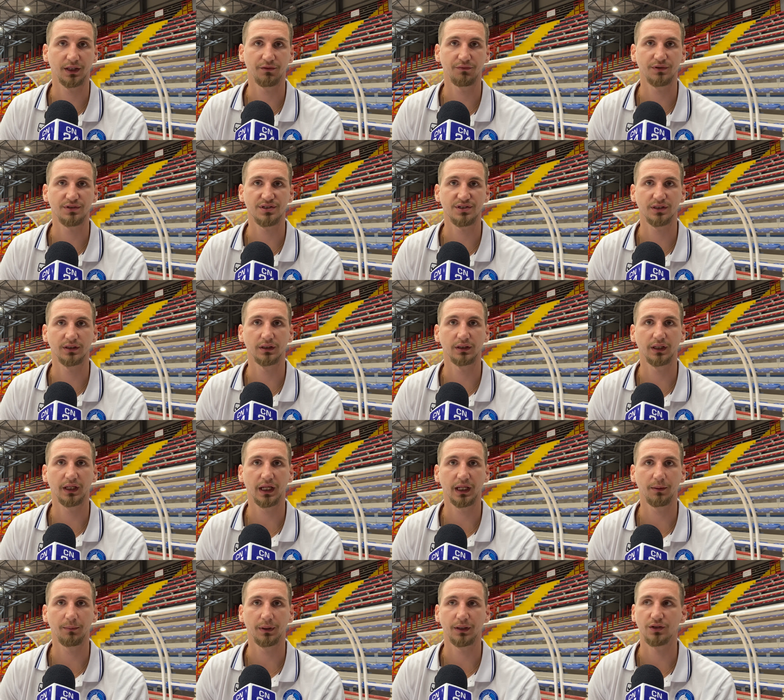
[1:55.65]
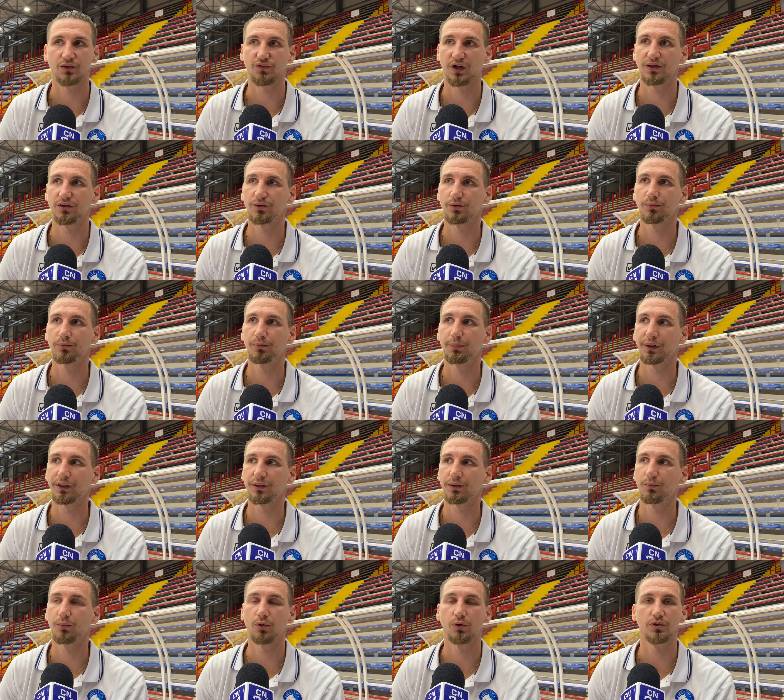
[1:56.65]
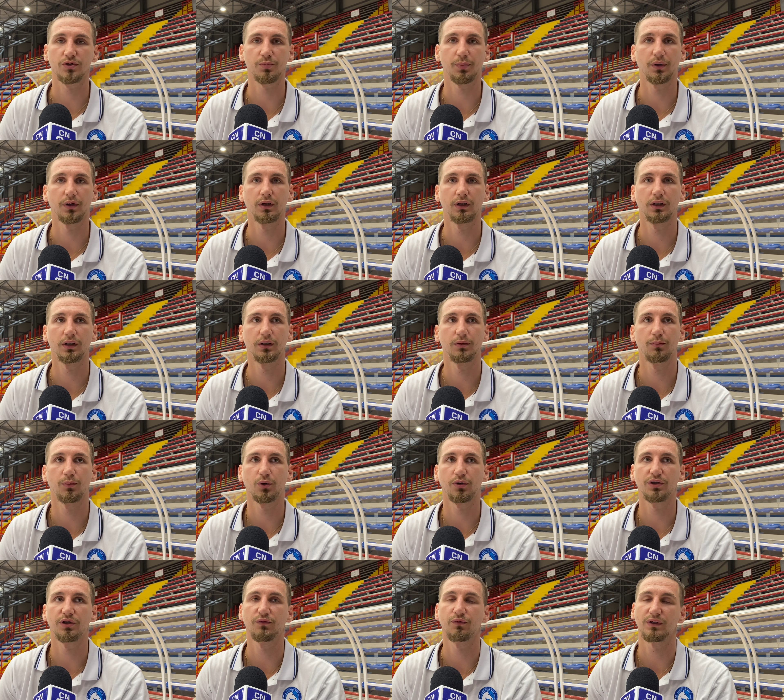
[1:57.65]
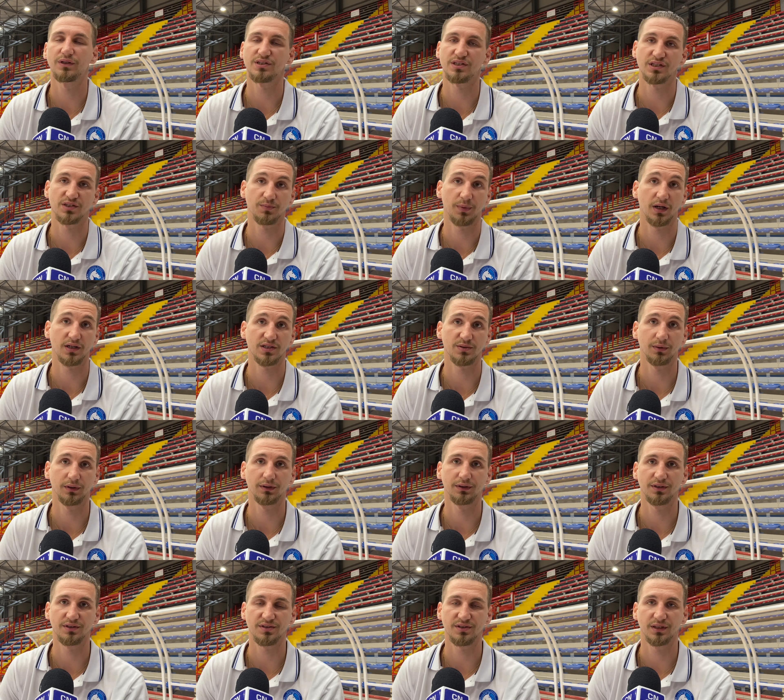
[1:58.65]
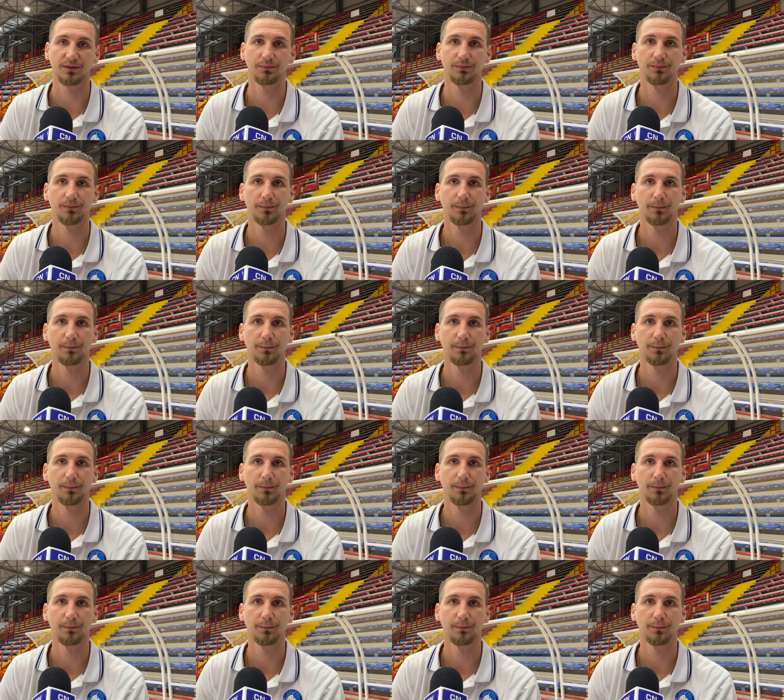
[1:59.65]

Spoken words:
every single game and try to bring the more the wins as possible in this team.